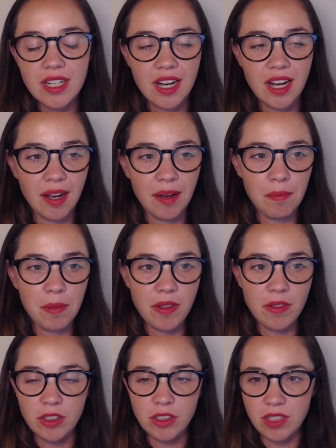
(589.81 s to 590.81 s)
But then
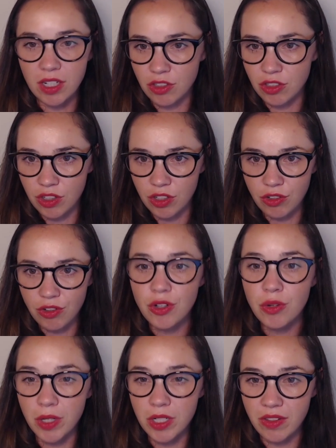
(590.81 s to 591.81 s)
there's doctors that are
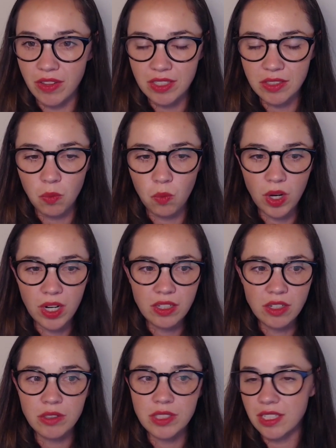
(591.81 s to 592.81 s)
newer to this. So what
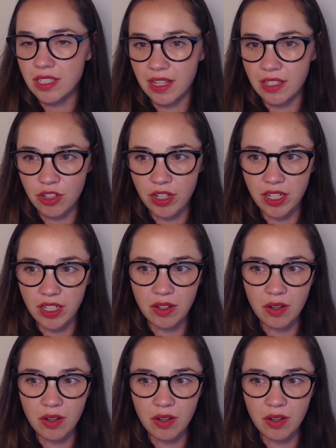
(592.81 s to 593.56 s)
goes into that training?